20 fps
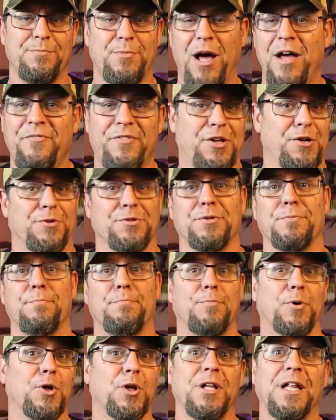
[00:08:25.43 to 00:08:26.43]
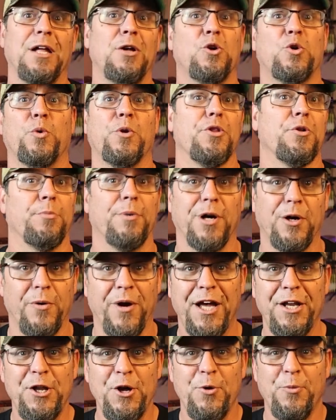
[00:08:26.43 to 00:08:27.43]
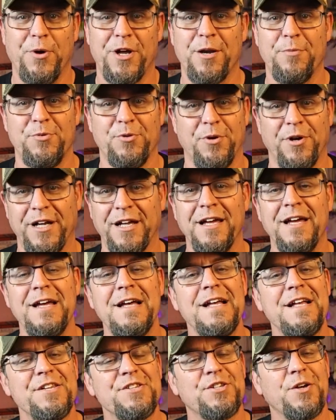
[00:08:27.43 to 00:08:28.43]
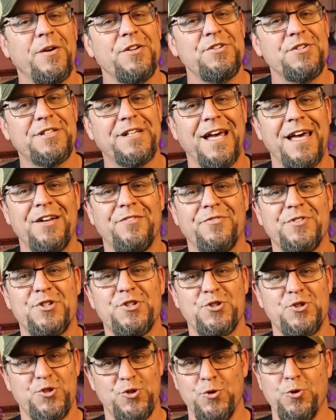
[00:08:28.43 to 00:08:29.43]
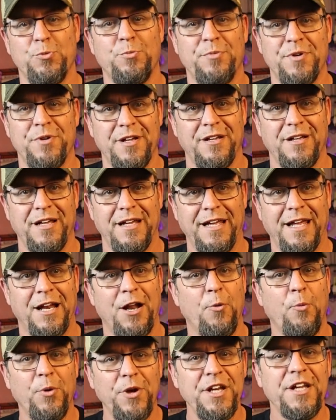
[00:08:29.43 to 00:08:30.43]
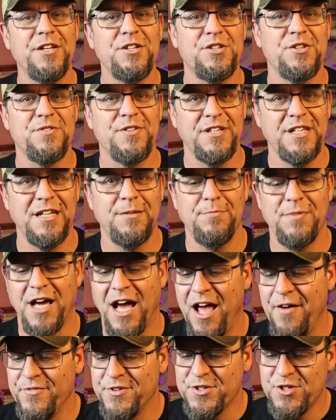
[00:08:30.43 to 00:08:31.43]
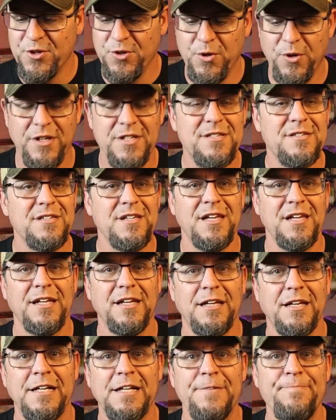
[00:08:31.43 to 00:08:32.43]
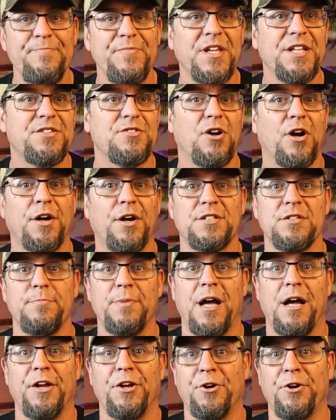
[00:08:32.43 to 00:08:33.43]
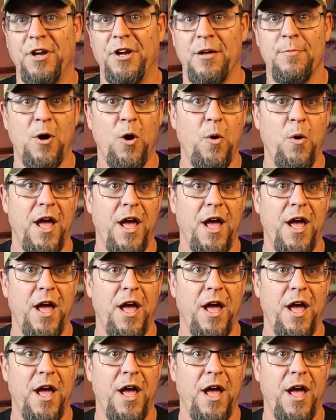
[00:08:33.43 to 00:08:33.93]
killed a bull elk with a bow. I know what I'm doing. So I just kind of assumed, and I went into the deep dive. And so you can see it talks about your MOA,